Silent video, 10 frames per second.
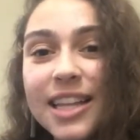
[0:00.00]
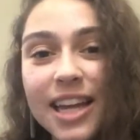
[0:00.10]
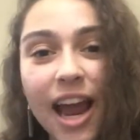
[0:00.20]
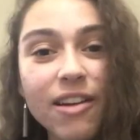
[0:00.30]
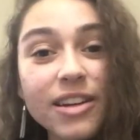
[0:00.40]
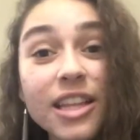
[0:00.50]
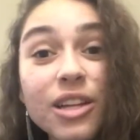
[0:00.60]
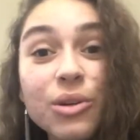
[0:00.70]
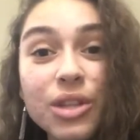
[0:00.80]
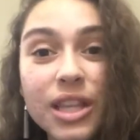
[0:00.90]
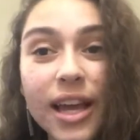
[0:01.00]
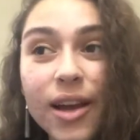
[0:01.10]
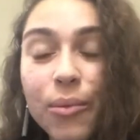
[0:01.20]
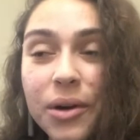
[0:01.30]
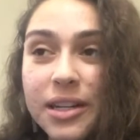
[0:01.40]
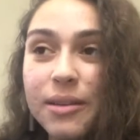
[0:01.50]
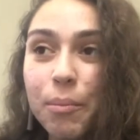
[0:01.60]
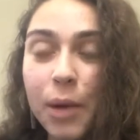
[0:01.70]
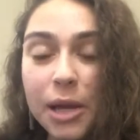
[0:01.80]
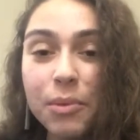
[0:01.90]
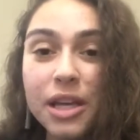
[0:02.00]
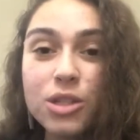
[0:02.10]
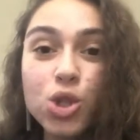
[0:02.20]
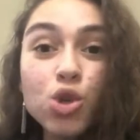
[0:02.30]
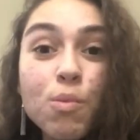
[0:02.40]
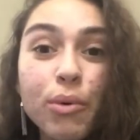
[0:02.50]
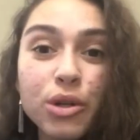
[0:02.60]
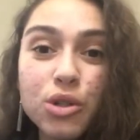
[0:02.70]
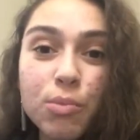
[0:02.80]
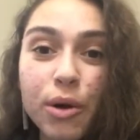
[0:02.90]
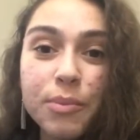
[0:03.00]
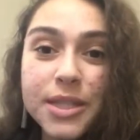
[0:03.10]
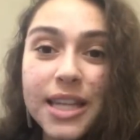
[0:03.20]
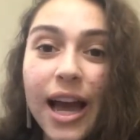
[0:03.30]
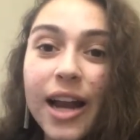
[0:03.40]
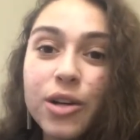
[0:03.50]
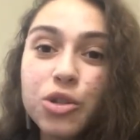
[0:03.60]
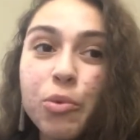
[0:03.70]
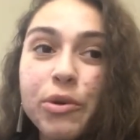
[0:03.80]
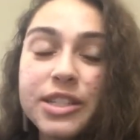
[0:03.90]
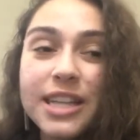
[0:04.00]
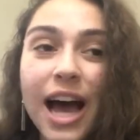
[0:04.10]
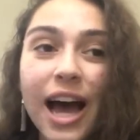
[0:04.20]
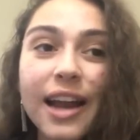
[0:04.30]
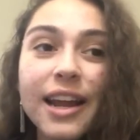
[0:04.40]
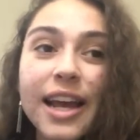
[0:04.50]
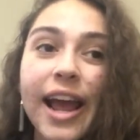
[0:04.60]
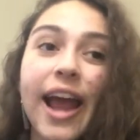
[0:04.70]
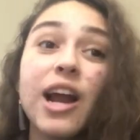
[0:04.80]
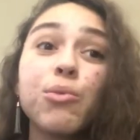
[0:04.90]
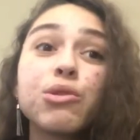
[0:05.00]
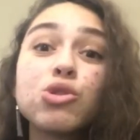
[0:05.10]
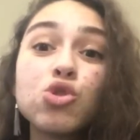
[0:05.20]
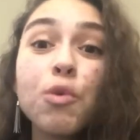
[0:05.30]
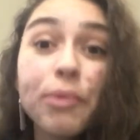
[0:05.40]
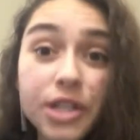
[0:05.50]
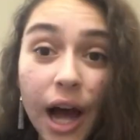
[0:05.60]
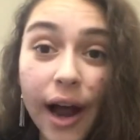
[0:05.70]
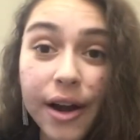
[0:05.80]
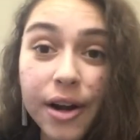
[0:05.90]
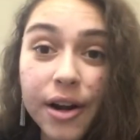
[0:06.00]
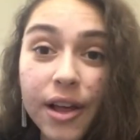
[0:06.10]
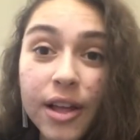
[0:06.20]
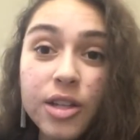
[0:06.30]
and like any little thing would make me super, super upset or super sad, and I was super tired.